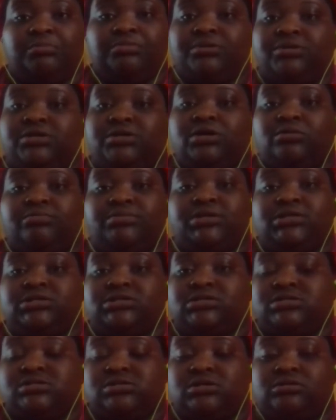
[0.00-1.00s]
putting your
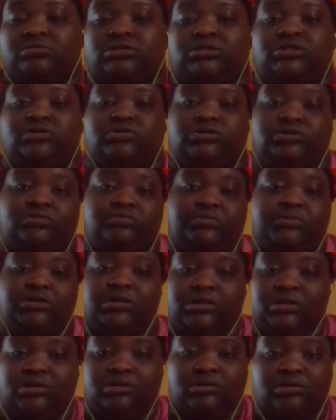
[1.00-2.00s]
business on social
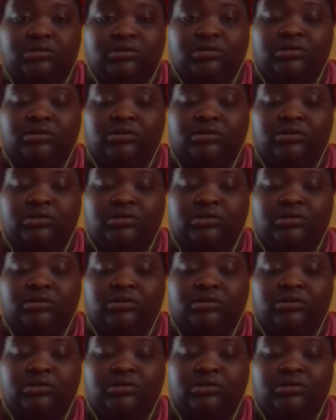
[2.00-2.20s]
media.